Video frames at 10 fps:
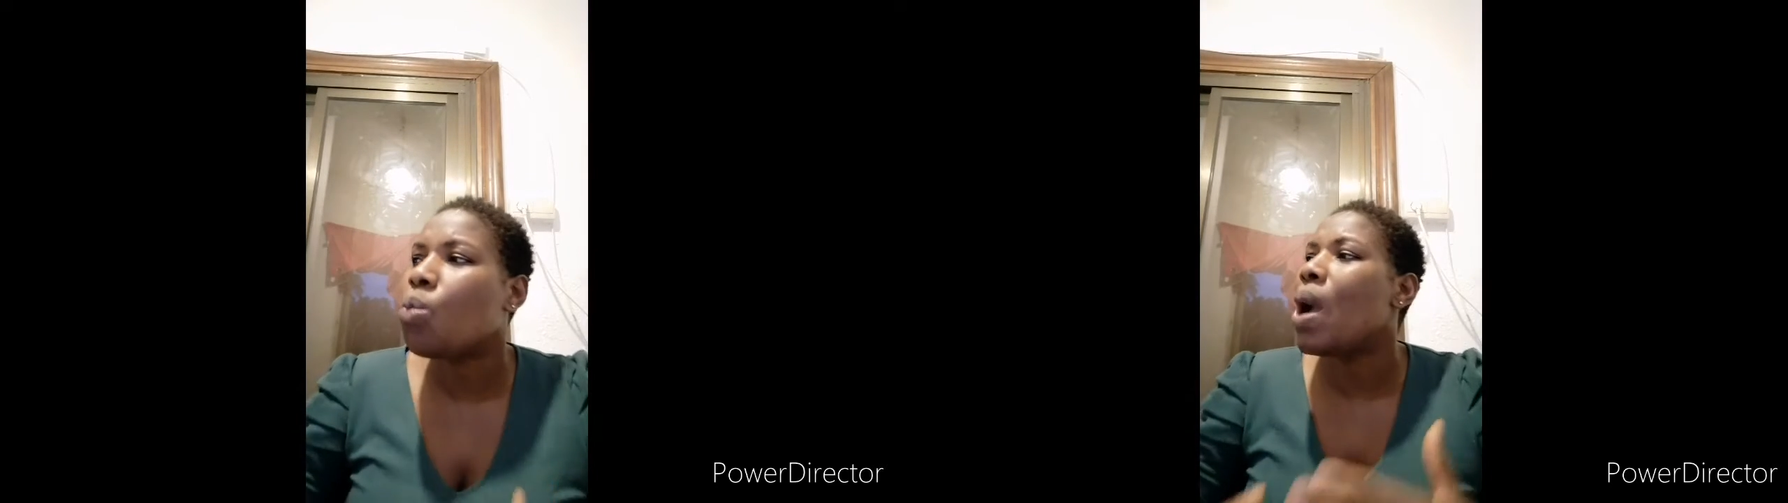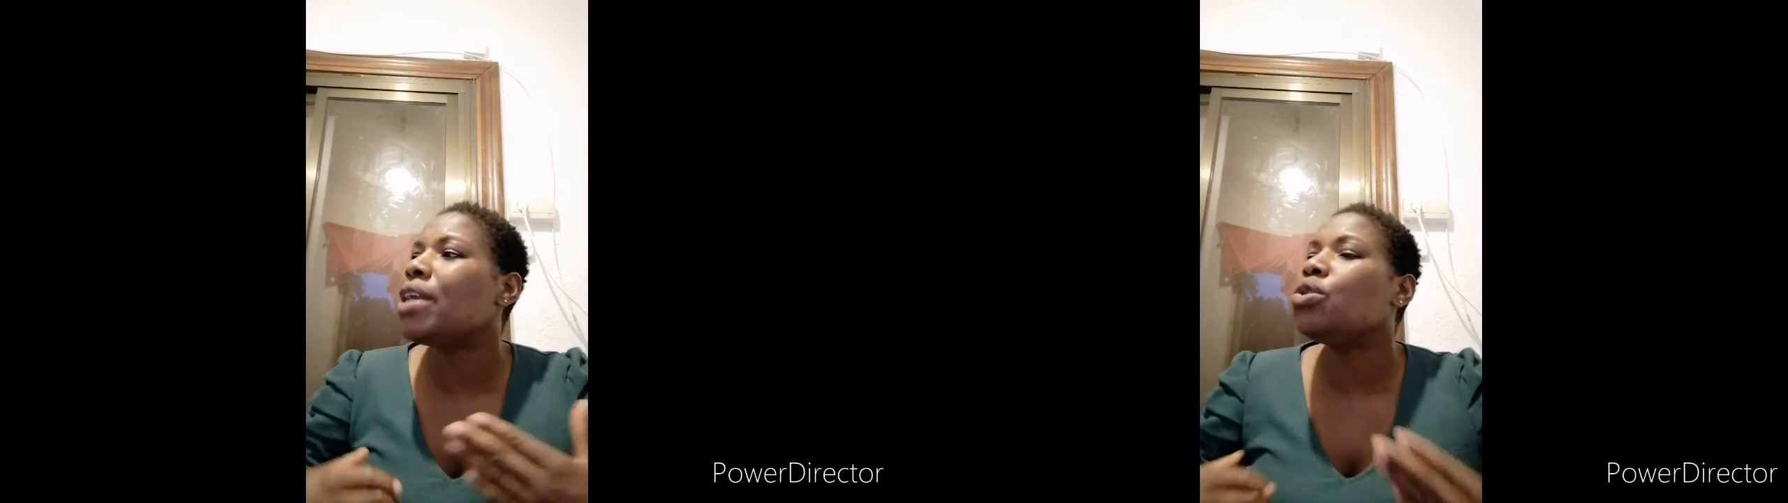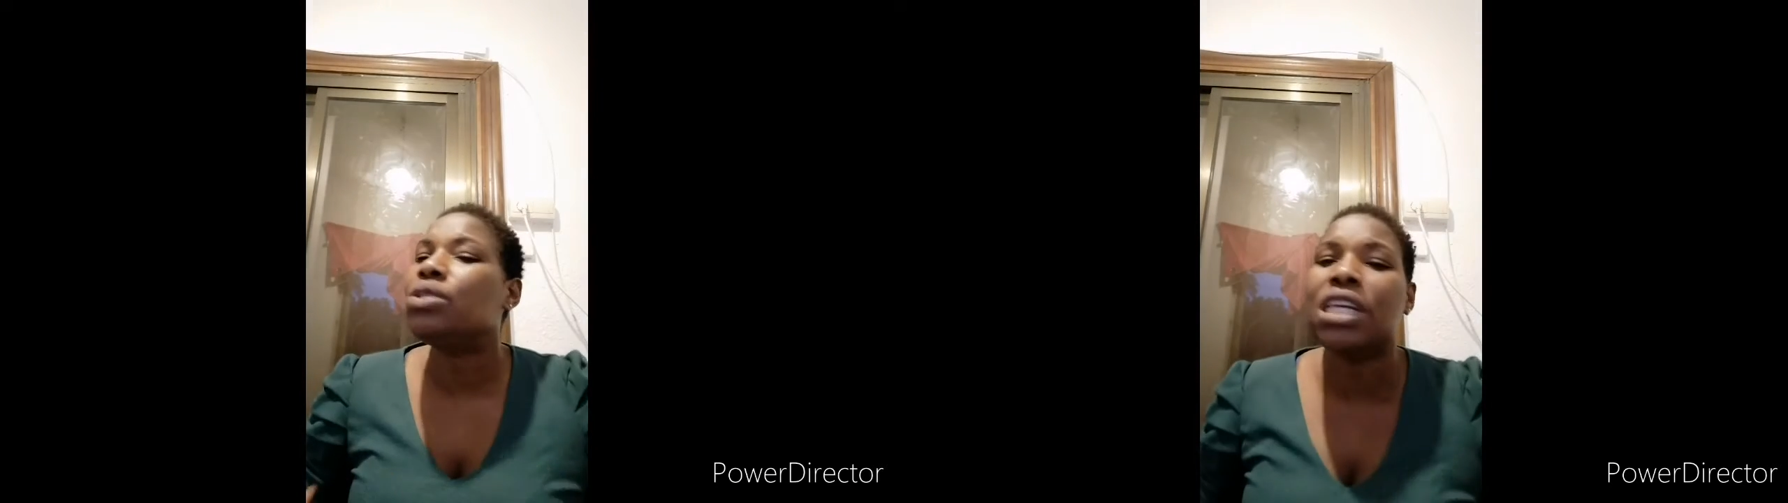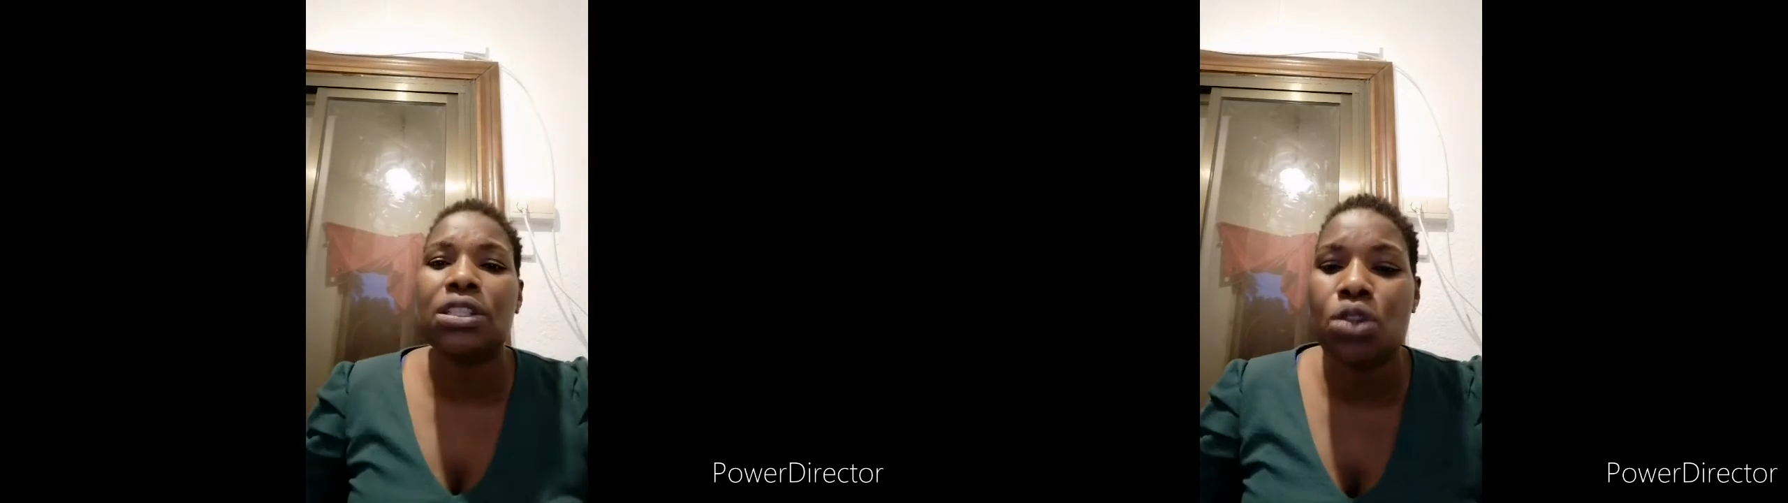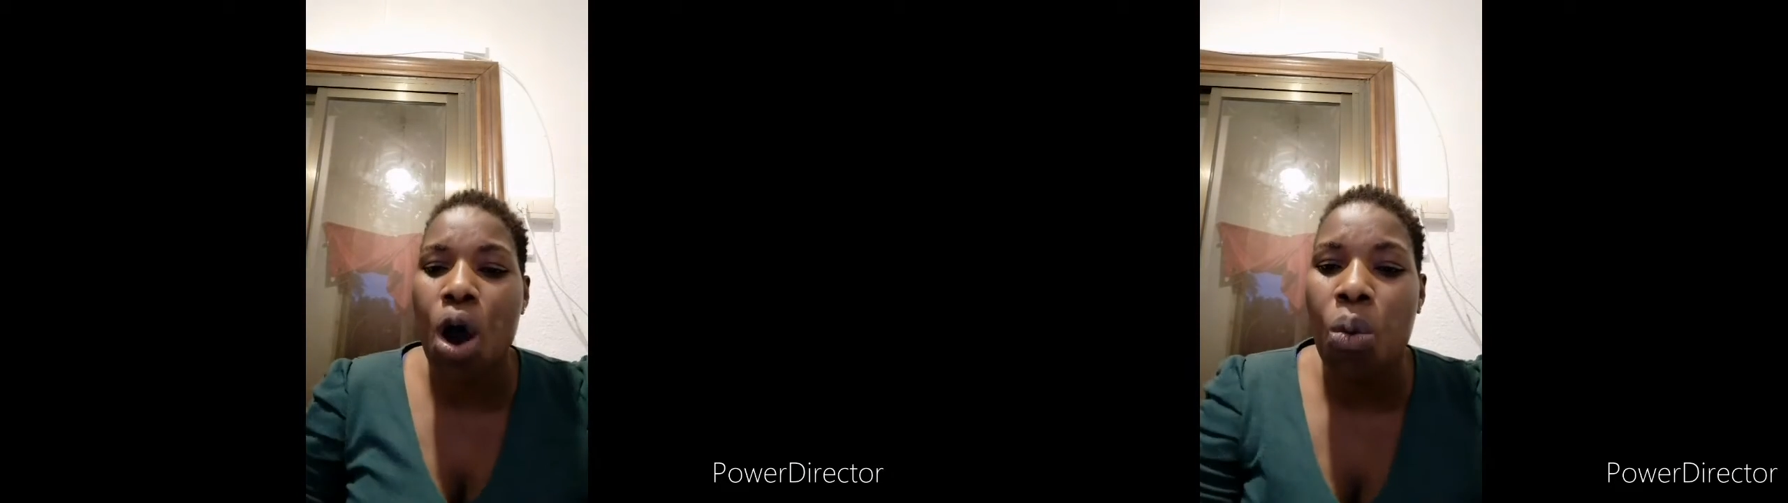When you
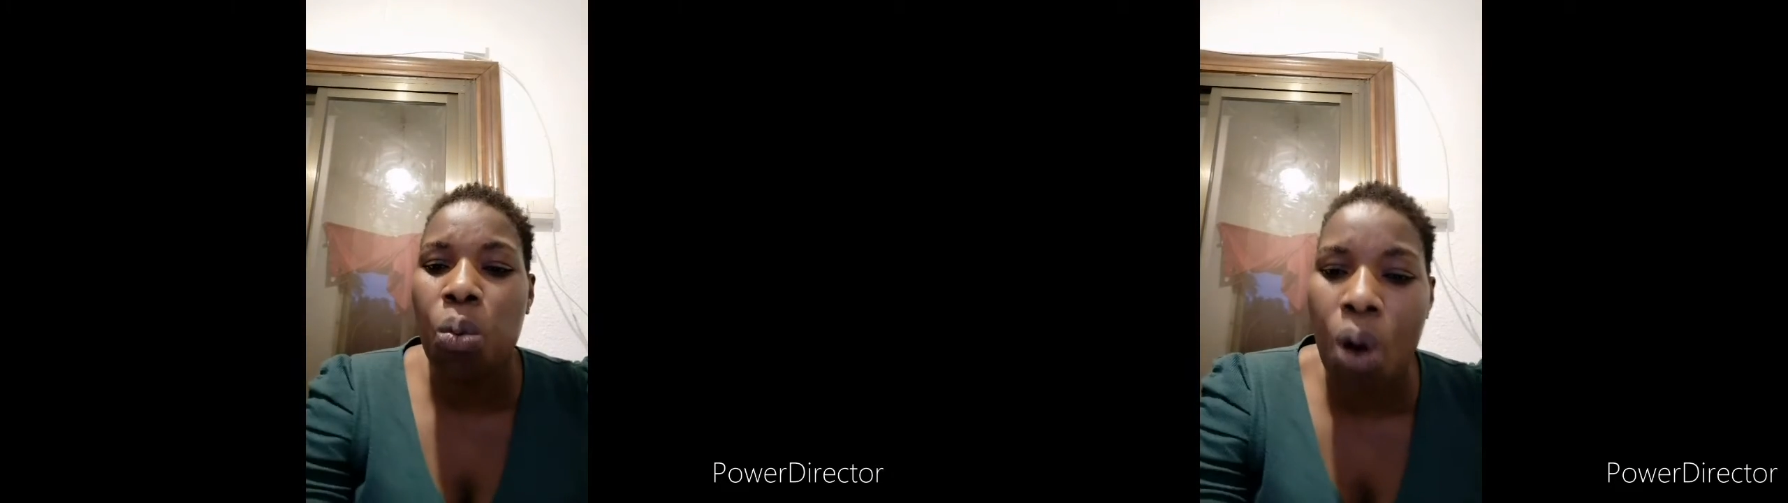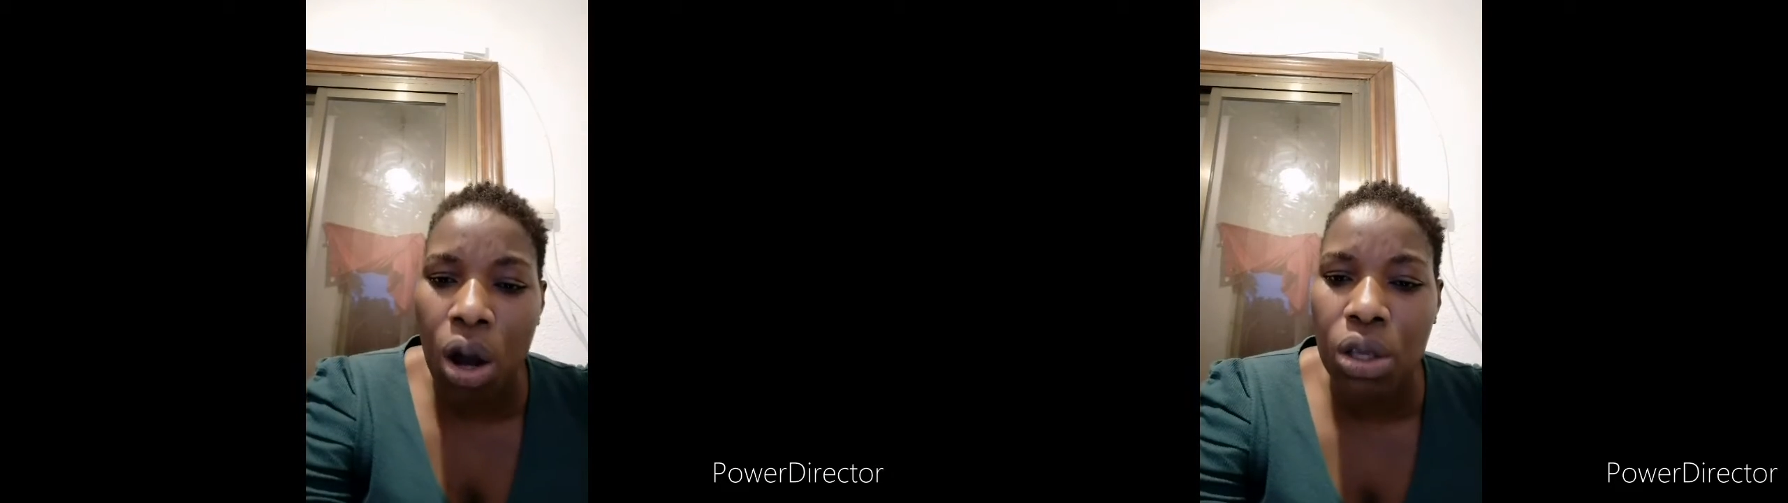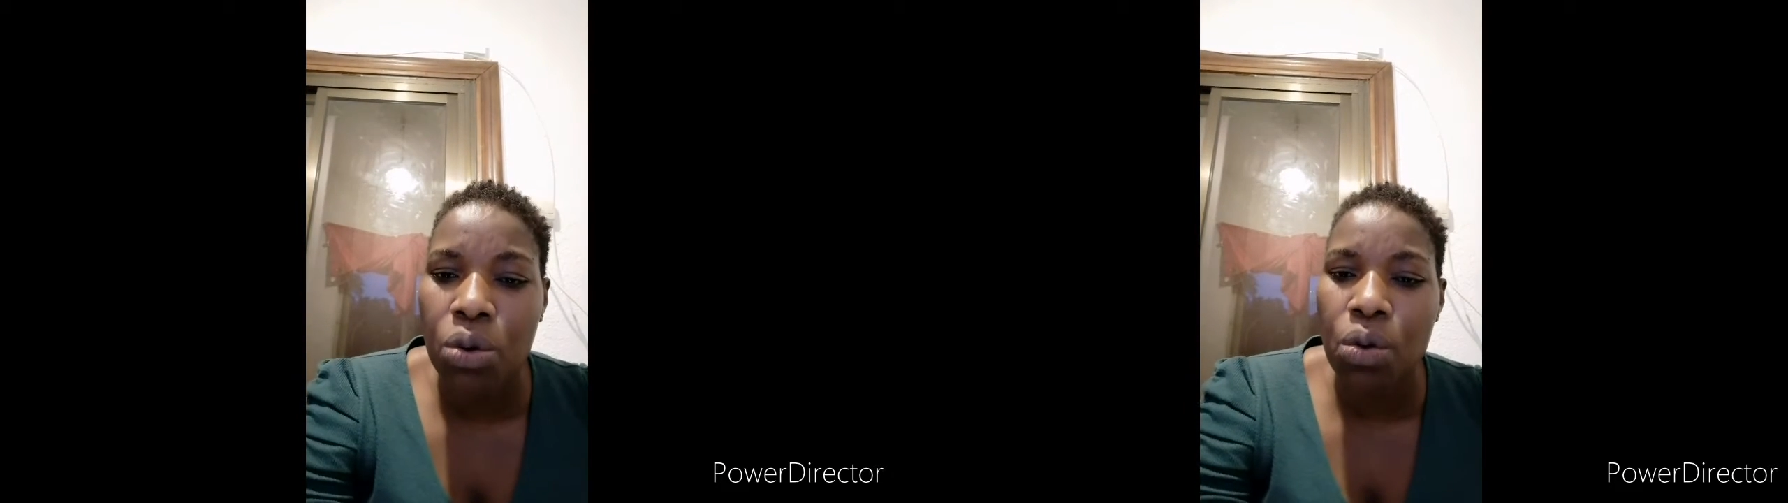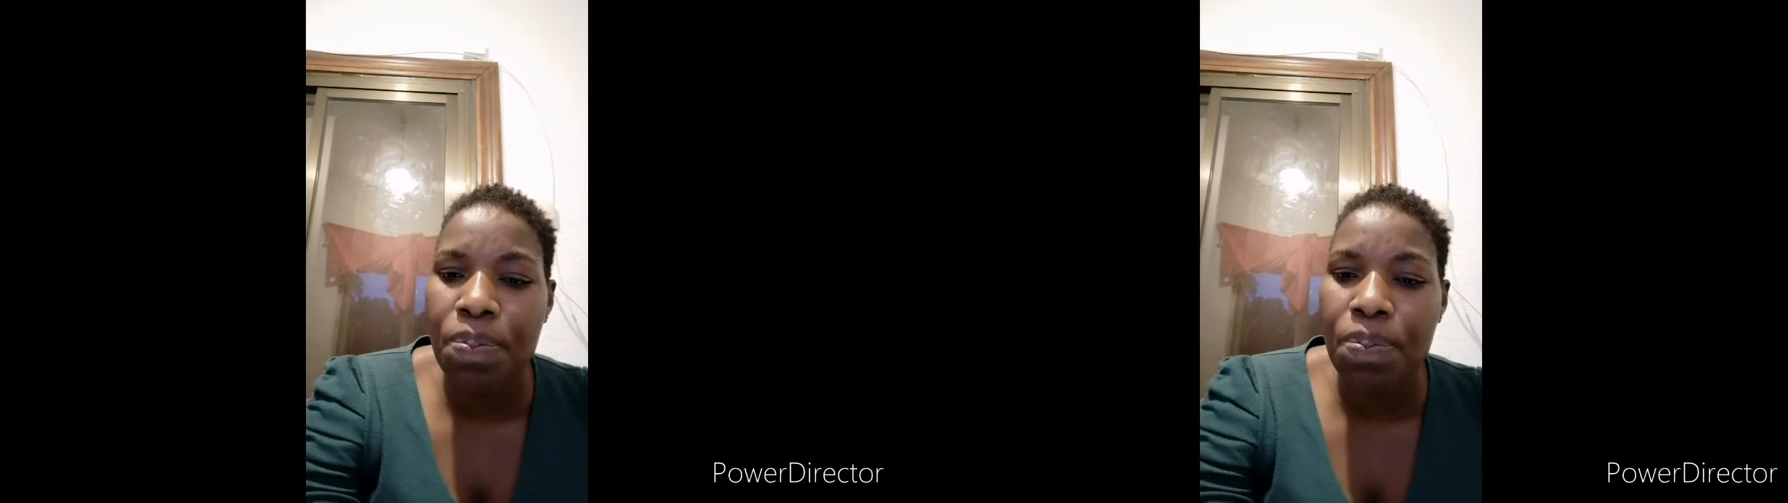did not work,